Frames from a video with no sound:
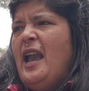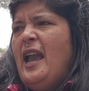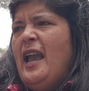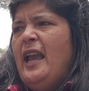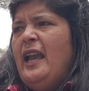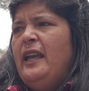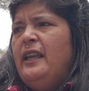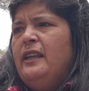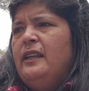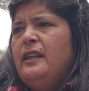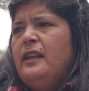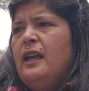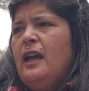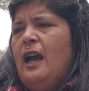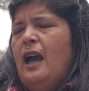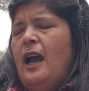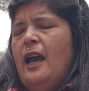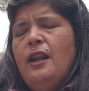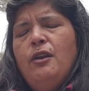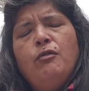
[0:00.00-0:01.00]
And
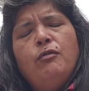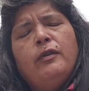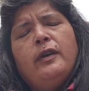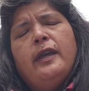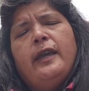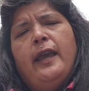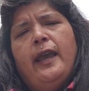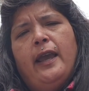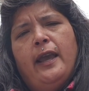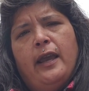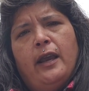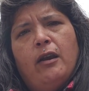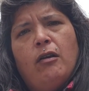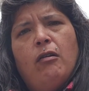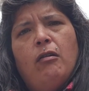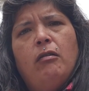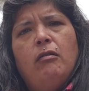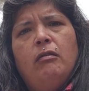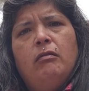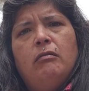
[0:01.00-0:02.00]
I don't
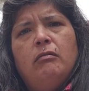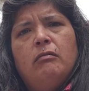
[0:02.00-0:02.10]
care